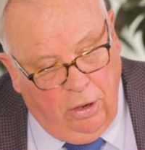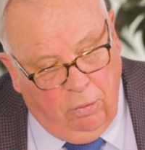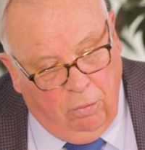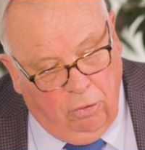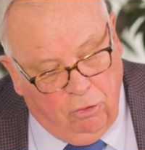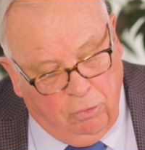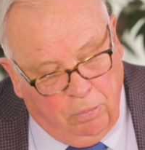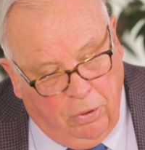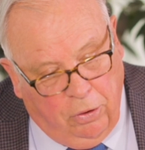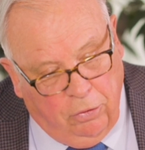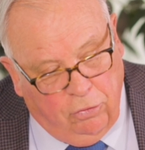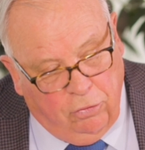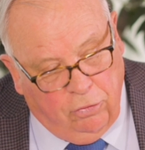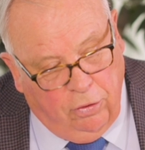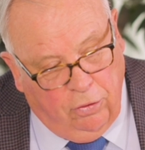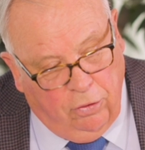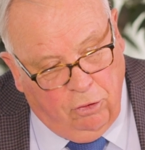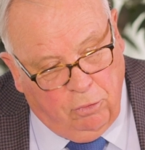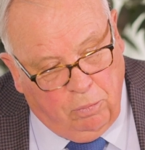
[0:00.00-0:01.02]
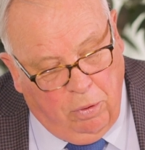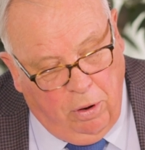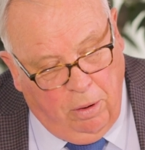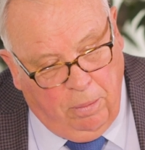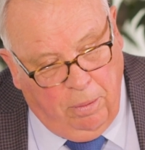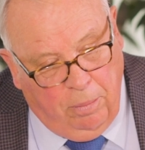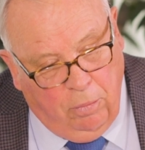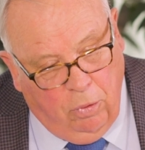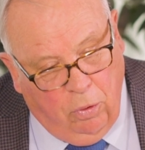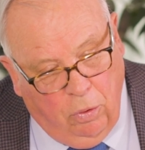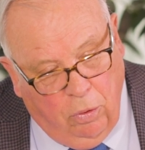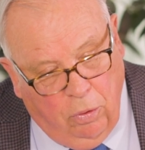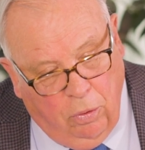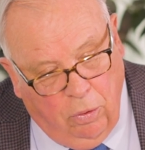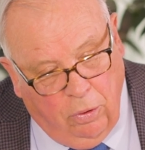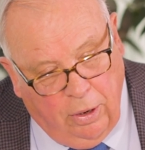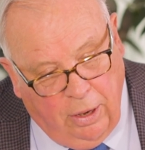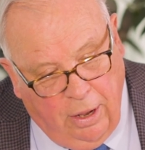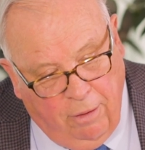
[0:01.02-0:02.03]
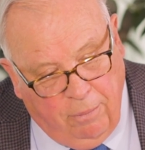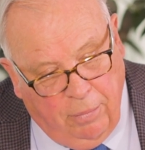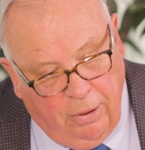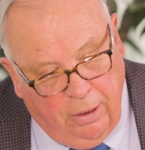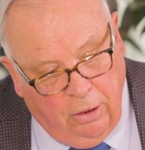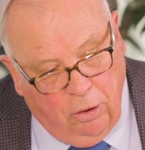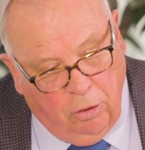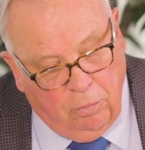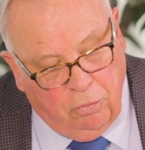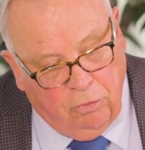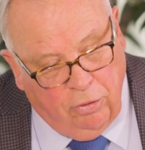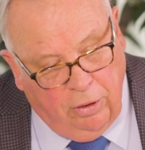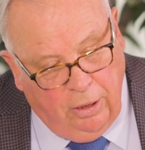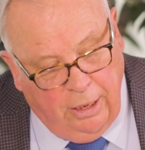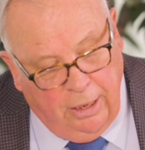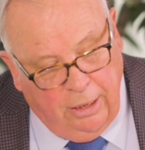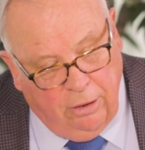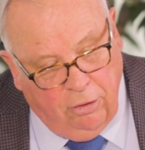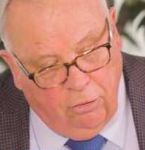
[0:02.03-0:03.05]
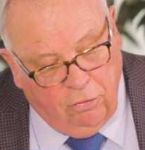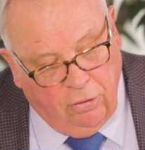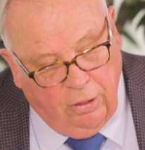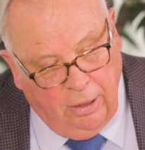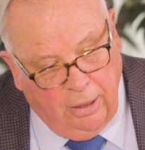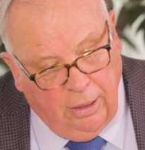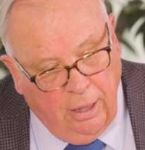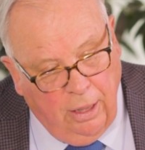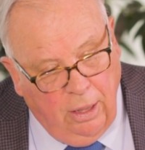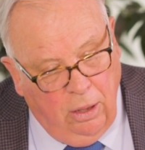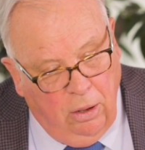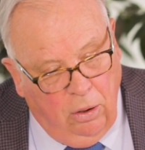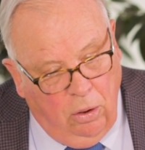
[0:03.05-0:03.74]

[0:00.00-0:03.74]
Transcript: response to this problem or government helps lead this thing.